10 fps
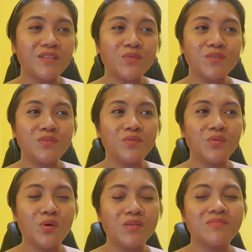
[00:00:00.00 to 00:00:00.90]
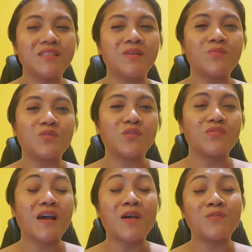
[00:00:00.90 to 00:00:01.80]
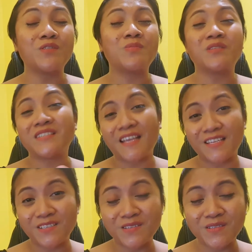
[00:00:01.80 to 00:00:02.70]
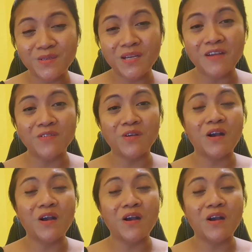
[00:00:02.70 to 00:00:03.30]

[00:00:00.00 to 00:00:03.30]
they would normally observe how spontaneous or how,